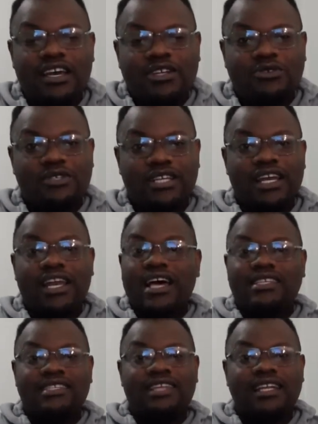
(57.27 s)
to tell
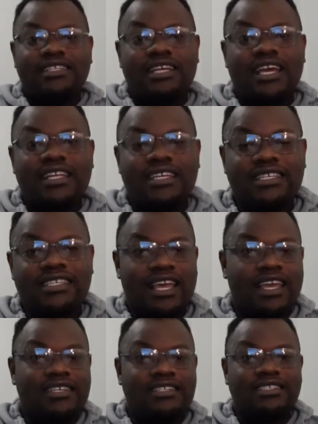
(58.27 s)
us that an
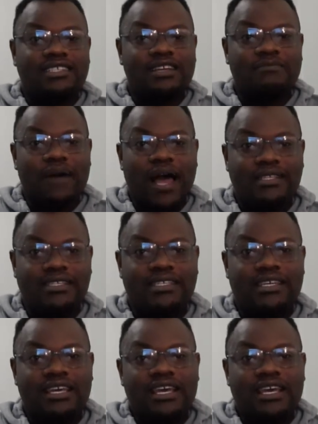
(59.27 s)
essay has 3 parts,